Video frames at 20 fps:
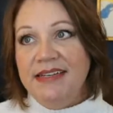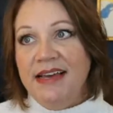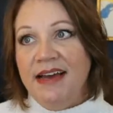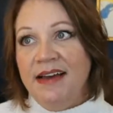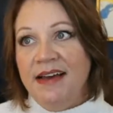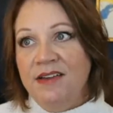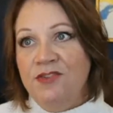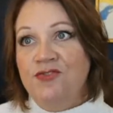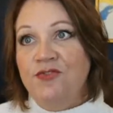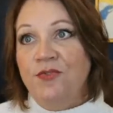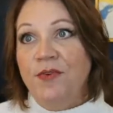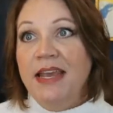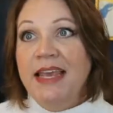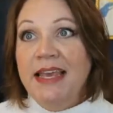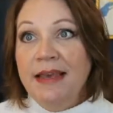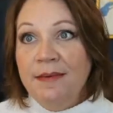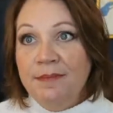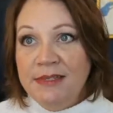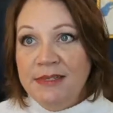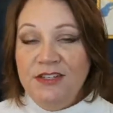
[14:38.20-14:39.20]

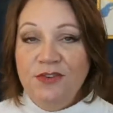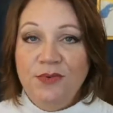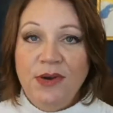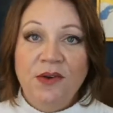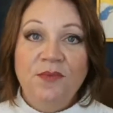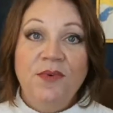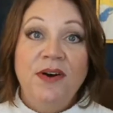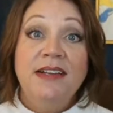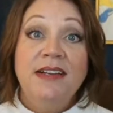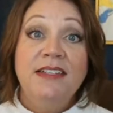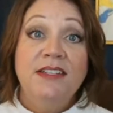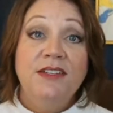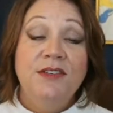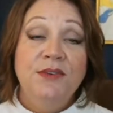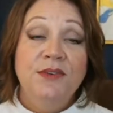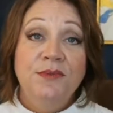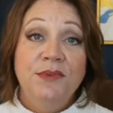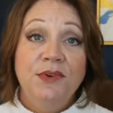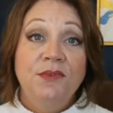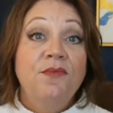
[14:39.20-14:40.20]
dreams do I want
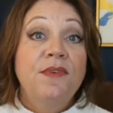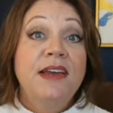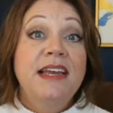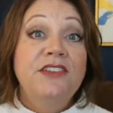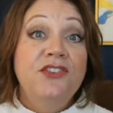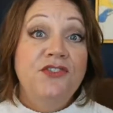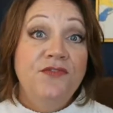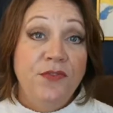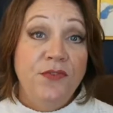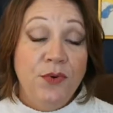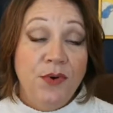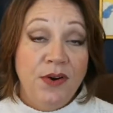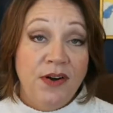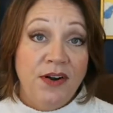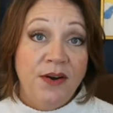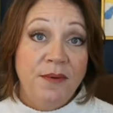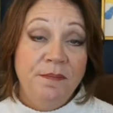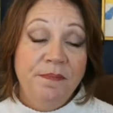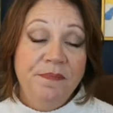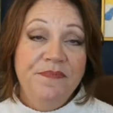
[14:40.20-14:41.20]
to reach
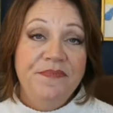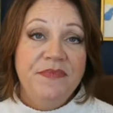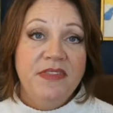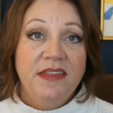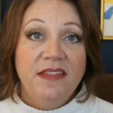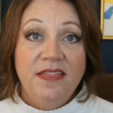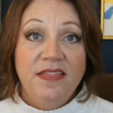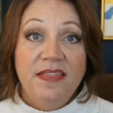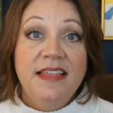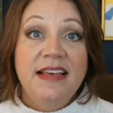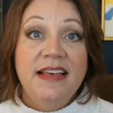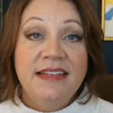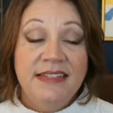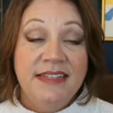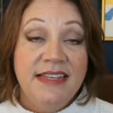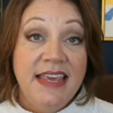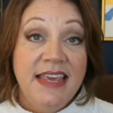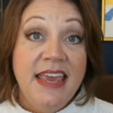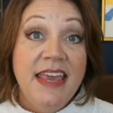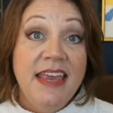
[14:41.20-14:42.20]
for this
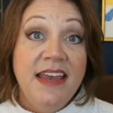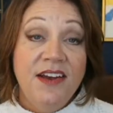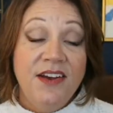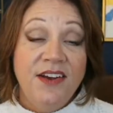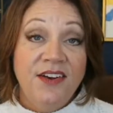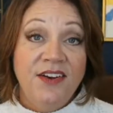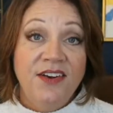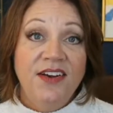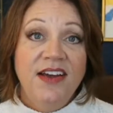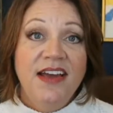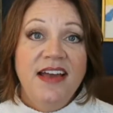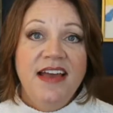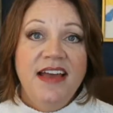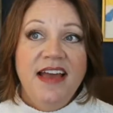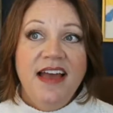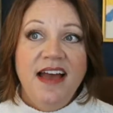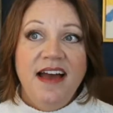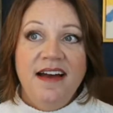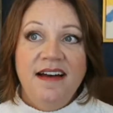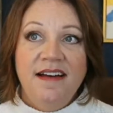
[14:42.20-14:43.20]
year?
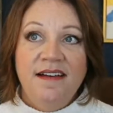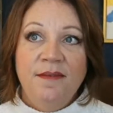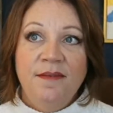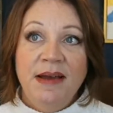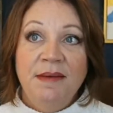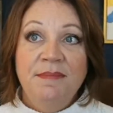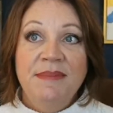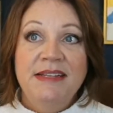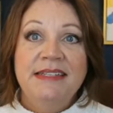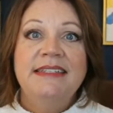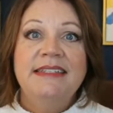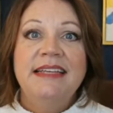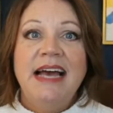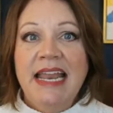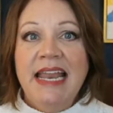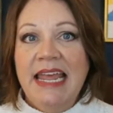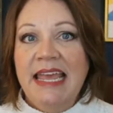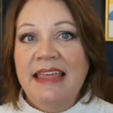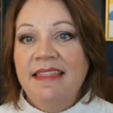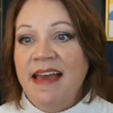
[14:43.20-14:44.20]
I'm
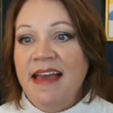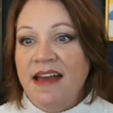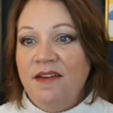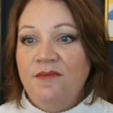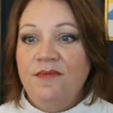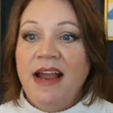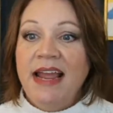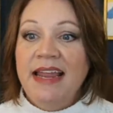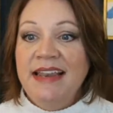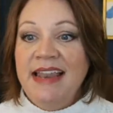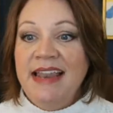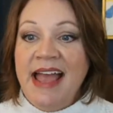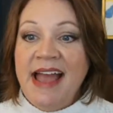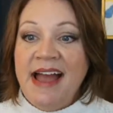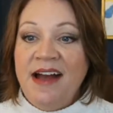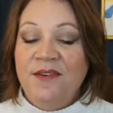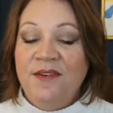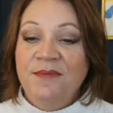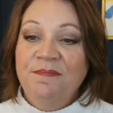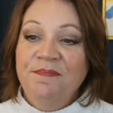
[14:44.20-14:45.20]
deciding that right
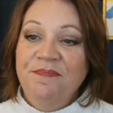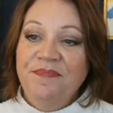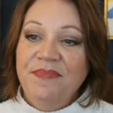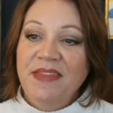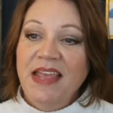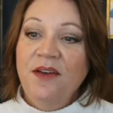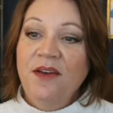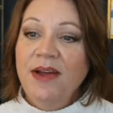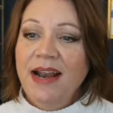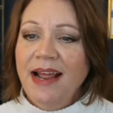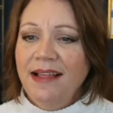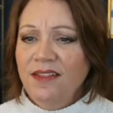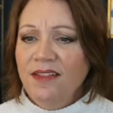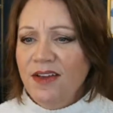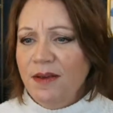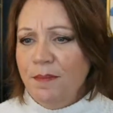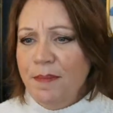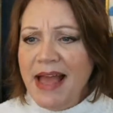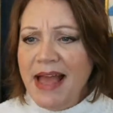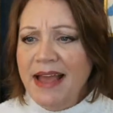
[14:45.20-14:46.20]
now. And when I
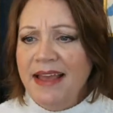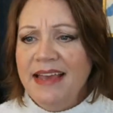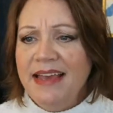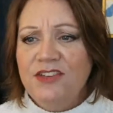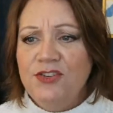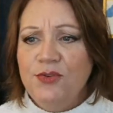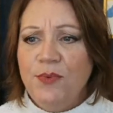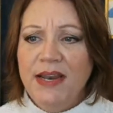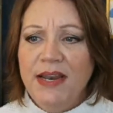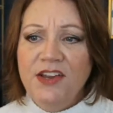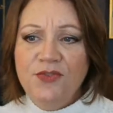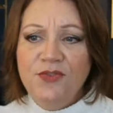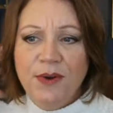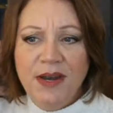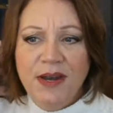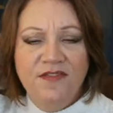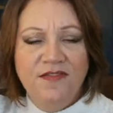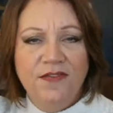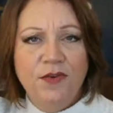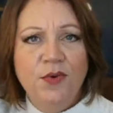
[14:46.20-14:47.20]
look back at
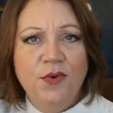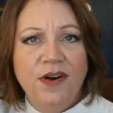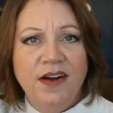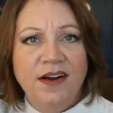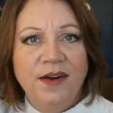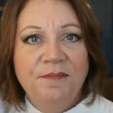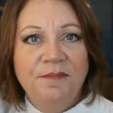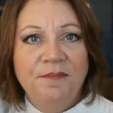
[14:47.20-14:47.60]
2024,